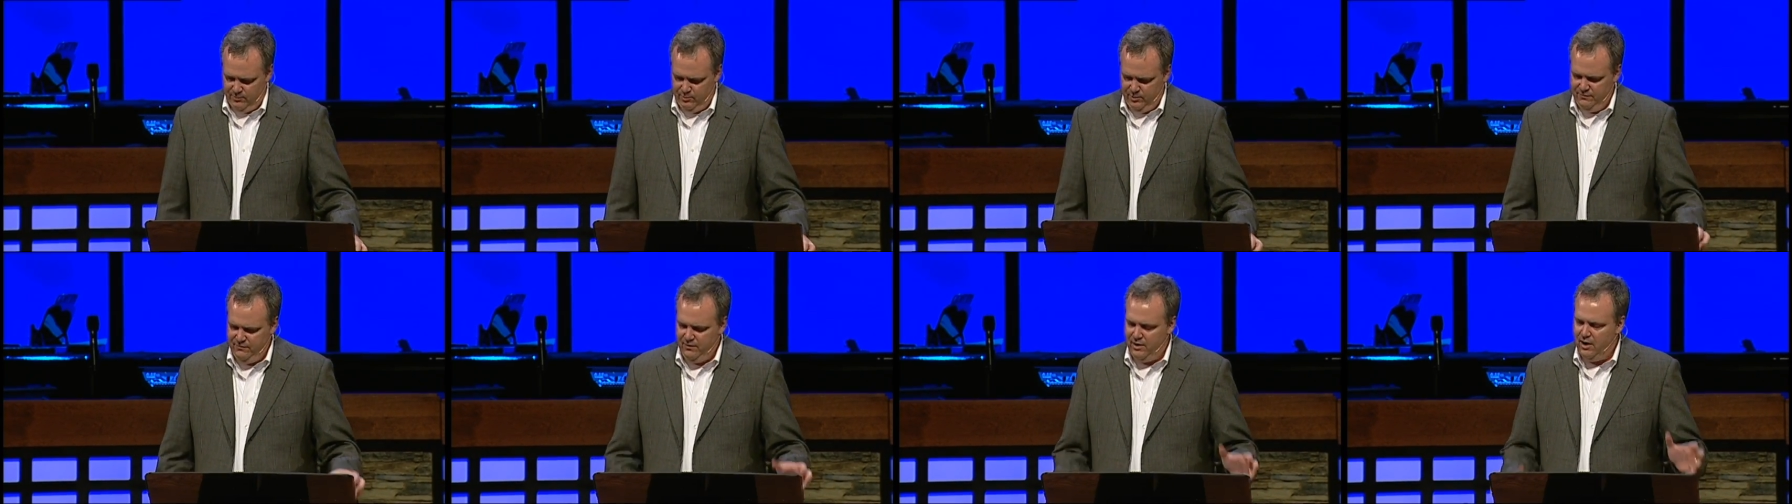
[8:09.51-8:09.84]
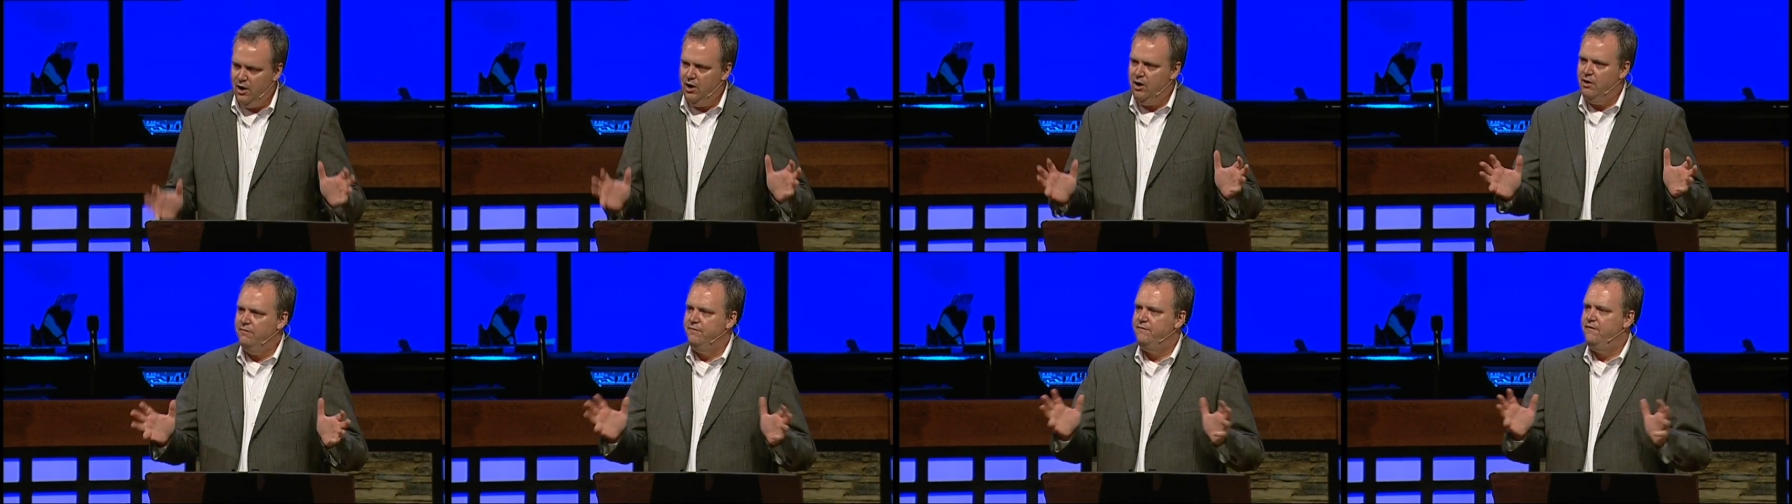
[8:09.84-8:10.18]
We've
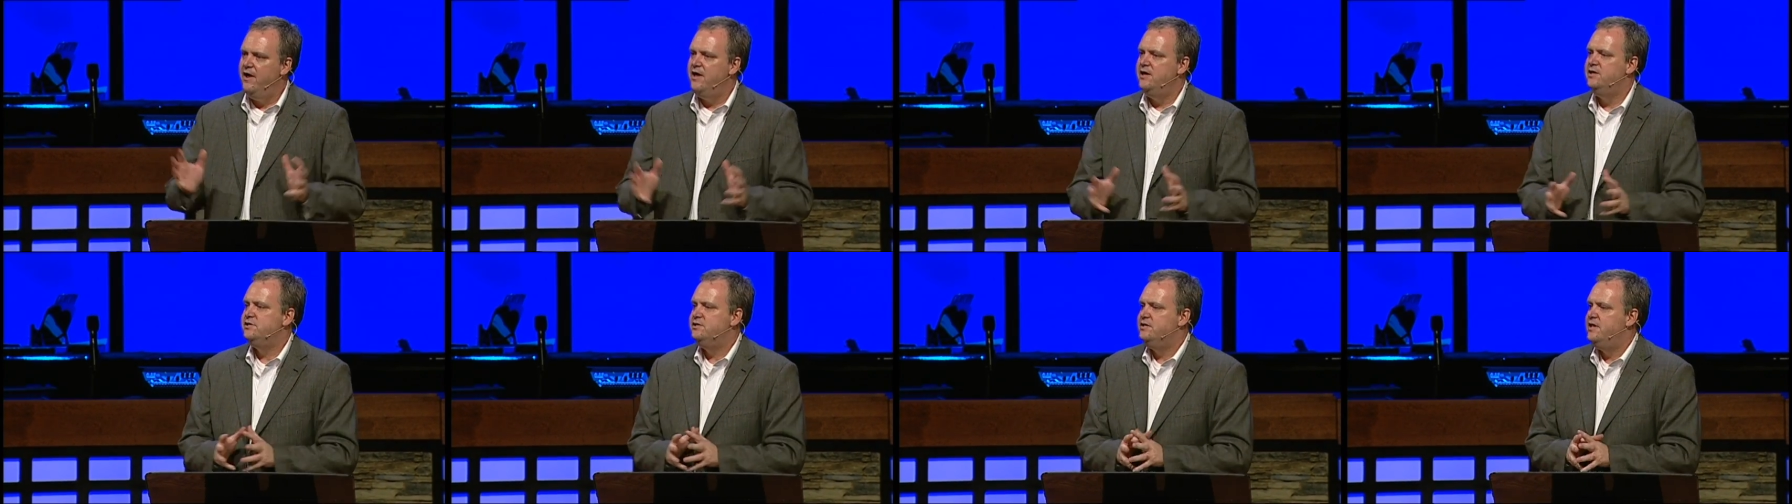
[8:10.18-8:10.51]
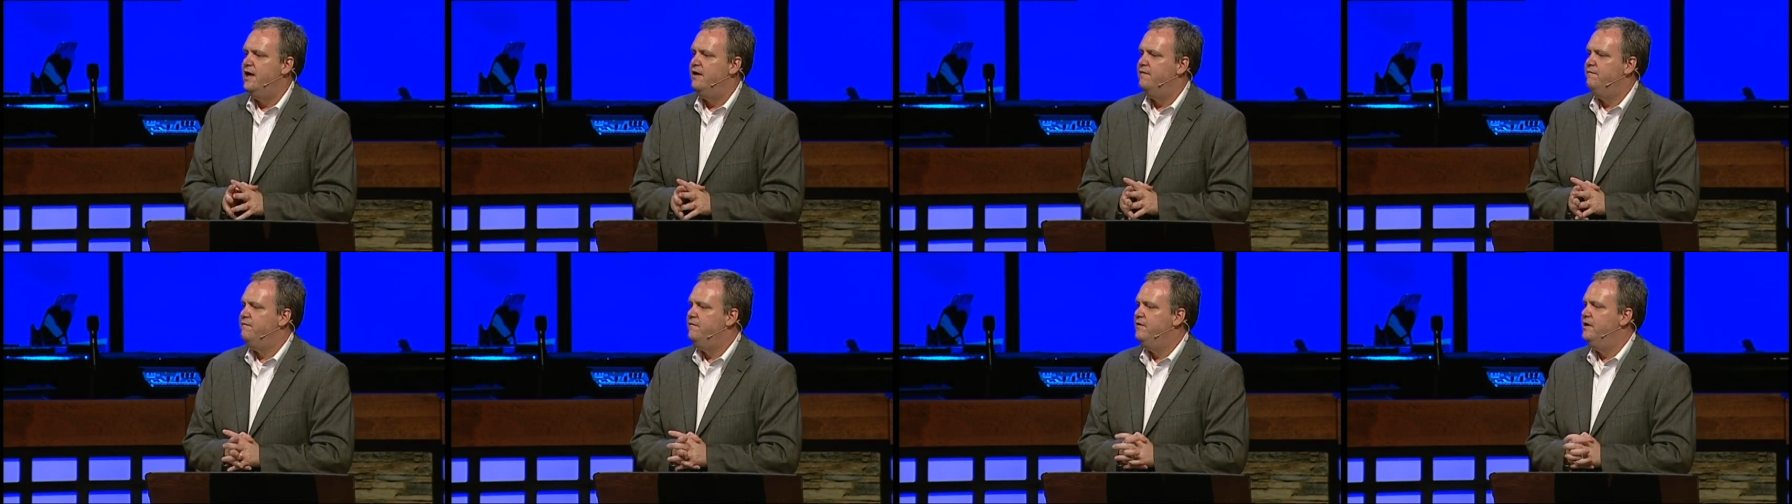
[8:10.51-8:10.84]
all faced
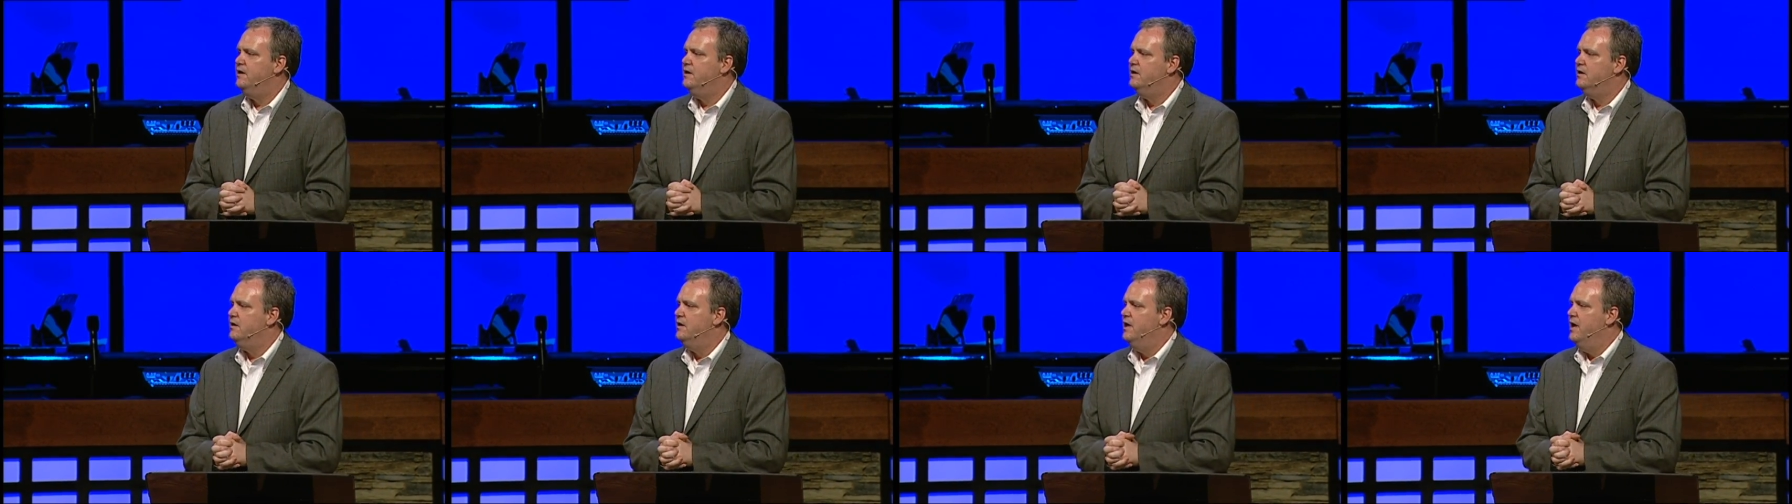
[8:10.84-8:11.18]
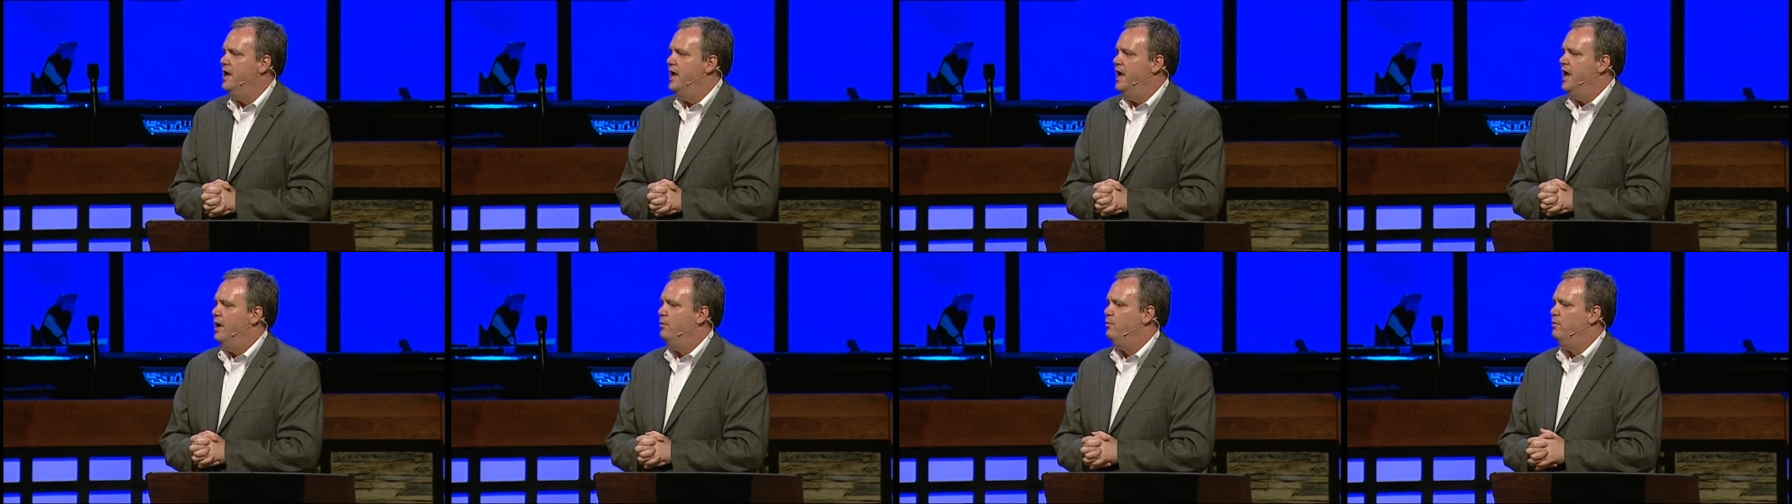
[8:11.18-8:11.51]
that fear,
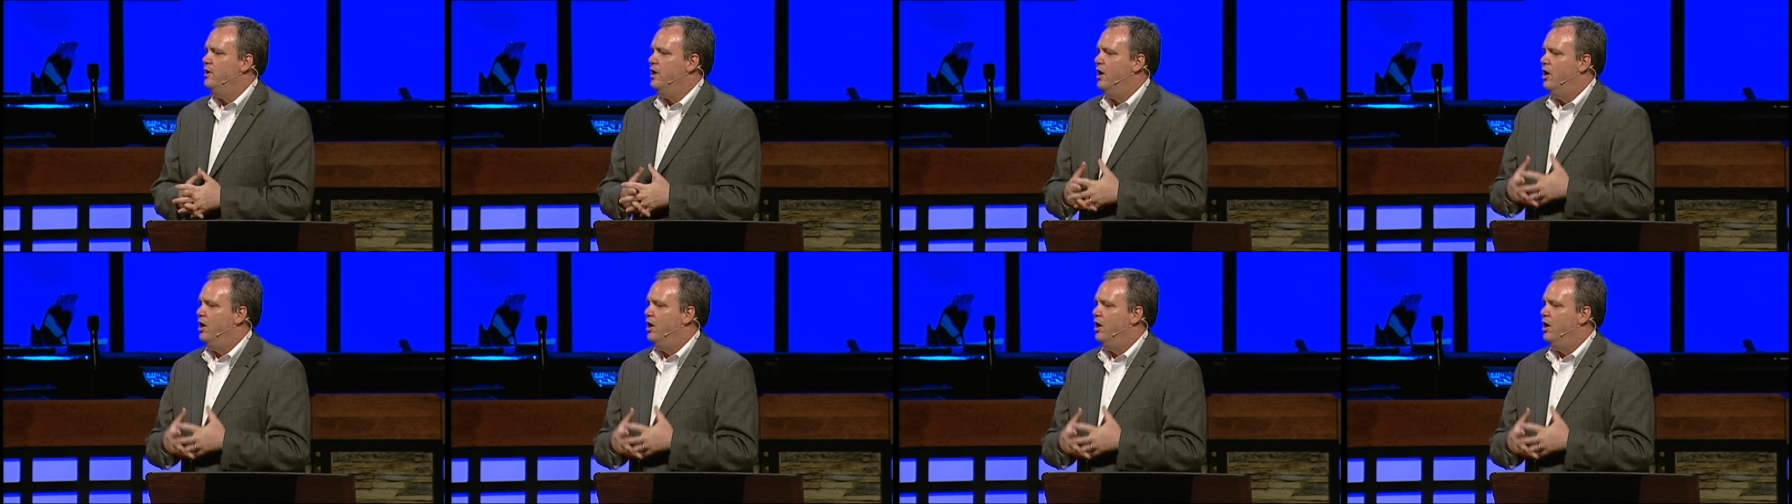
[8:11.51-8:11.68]
and we